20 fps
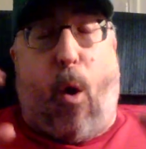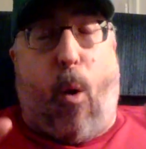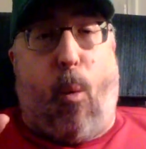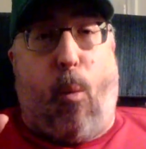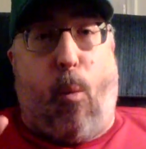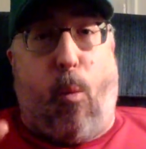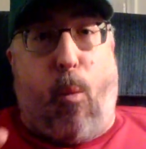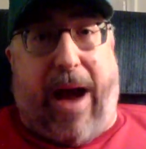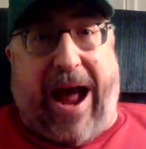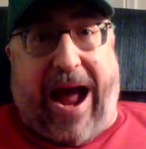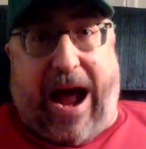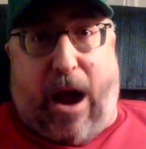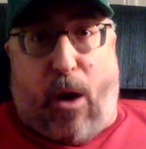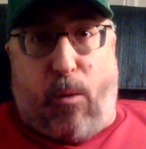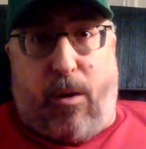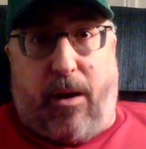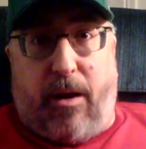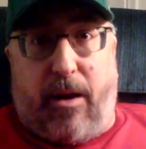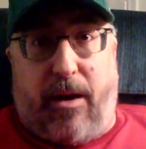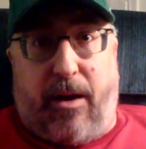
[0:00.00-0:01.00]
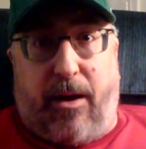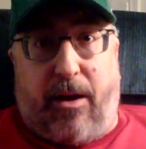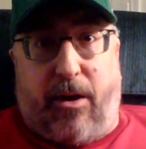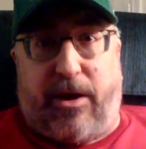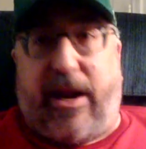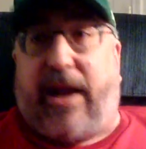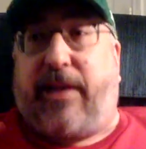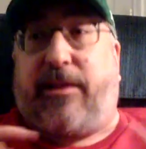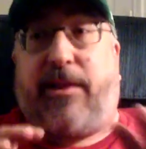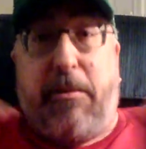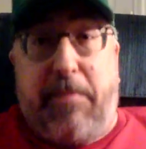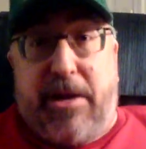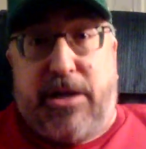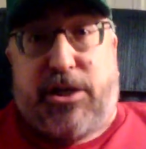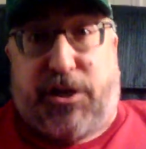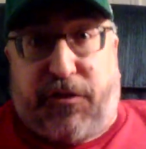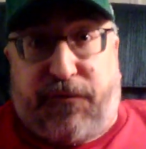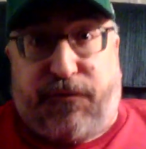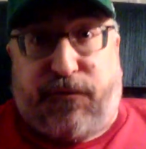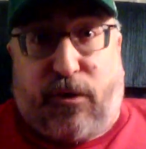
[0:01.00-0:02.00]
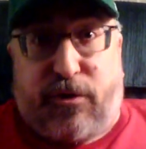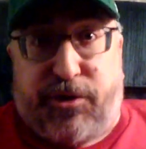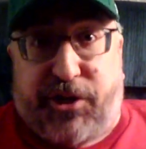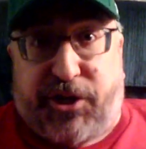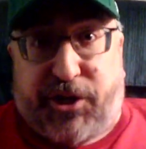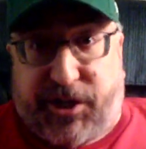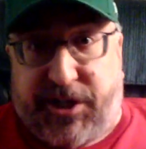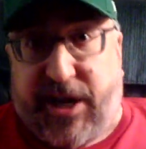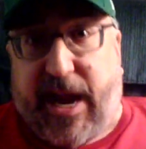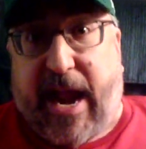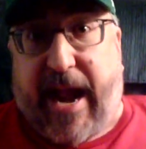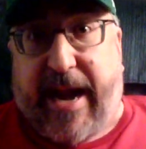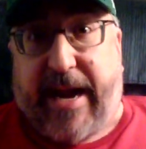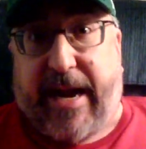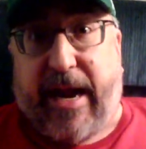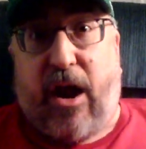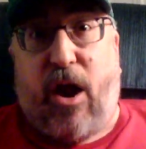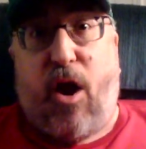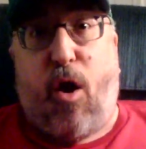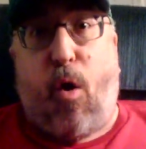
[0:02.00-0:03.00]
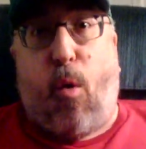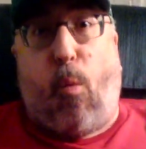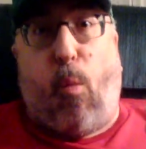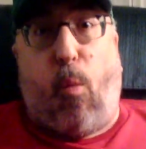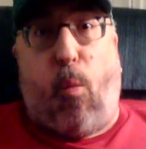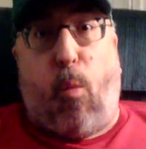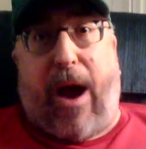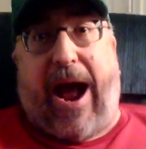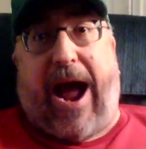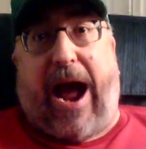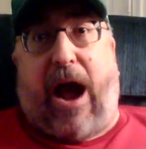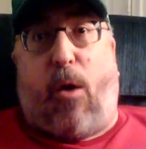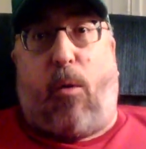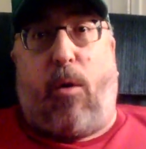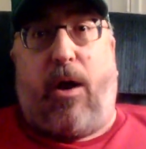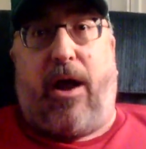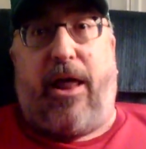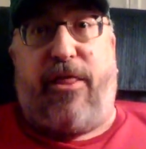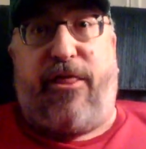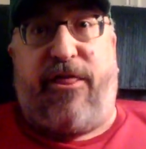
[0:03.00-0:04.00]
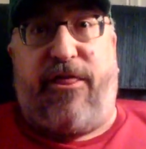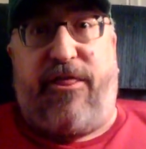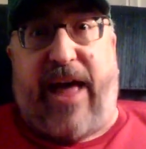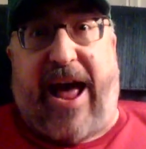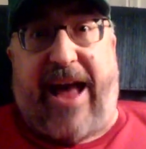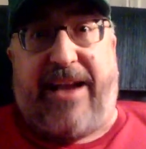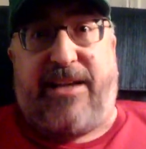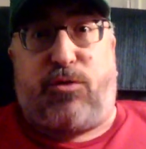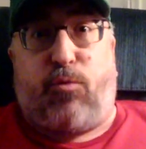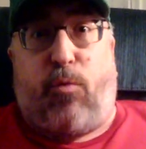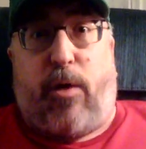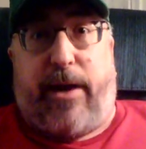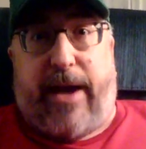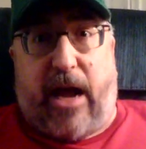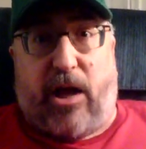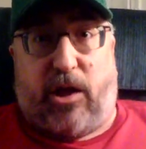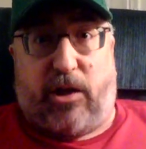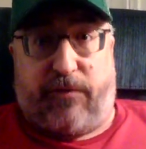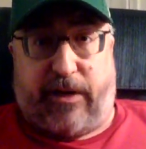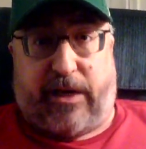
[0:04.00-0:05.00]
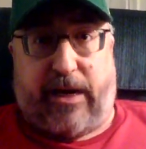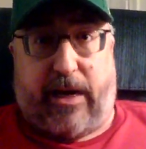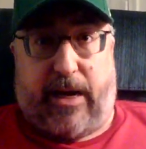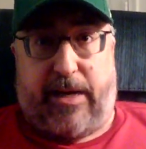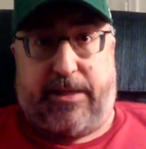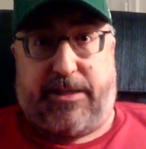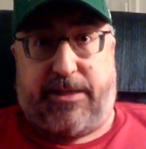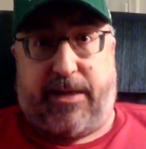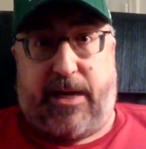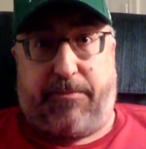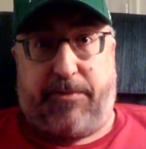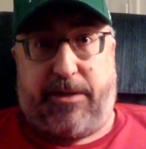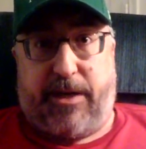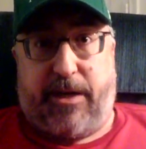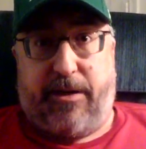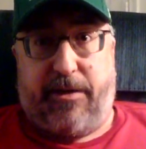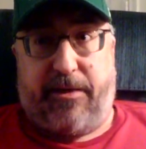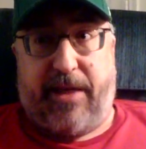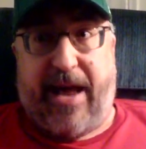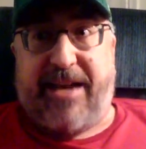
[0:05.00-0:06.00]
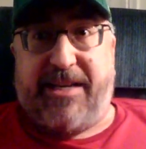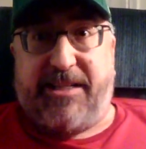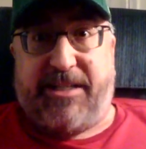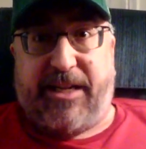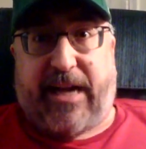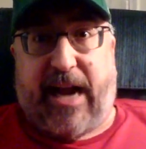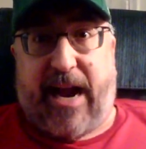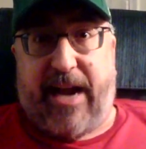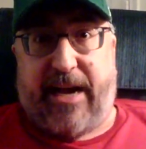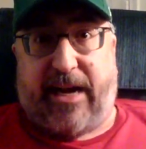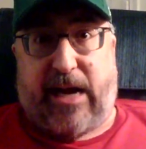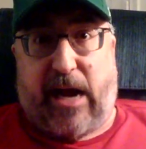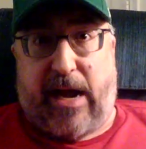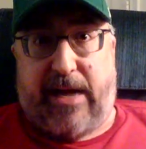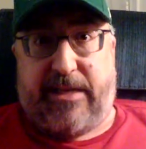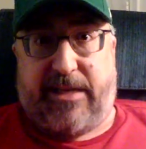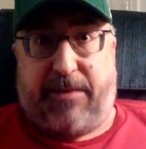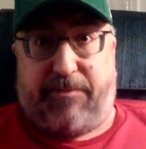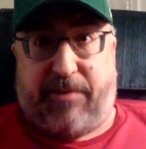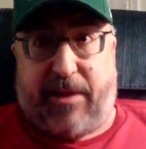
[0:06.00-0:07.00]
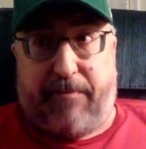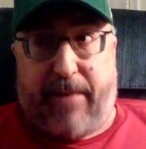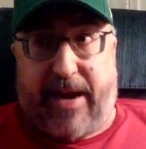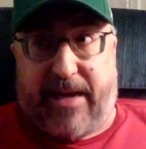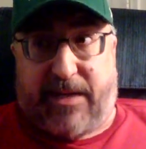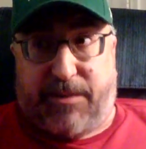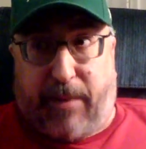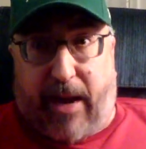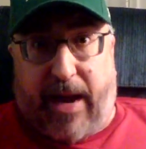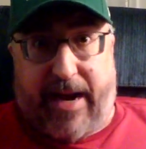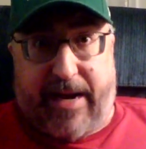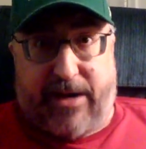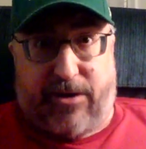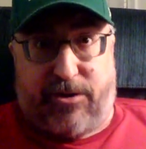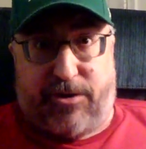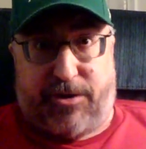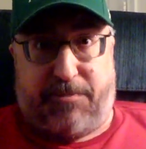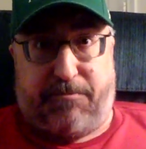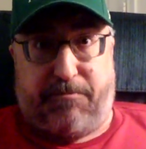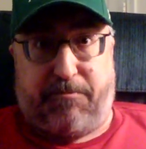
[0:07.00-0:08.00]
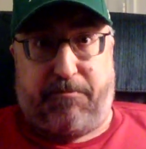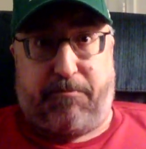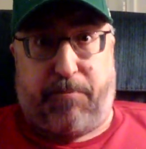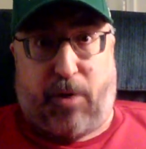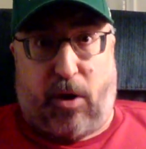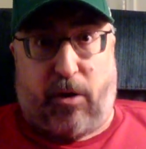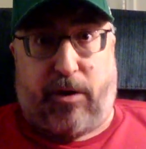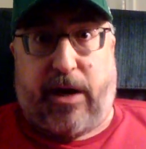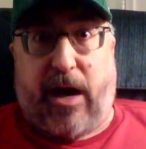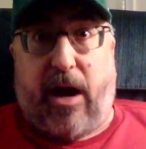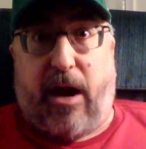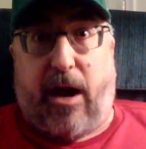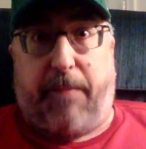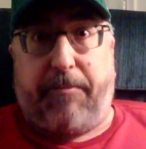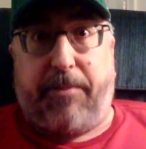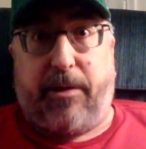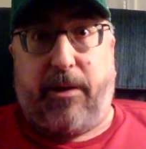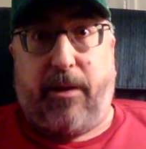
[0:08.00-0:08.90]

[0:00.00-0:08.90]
Wow. Okay, let me just first say, wow, that is one hell of a concept. That is the kind of concept that makes my ears perk up,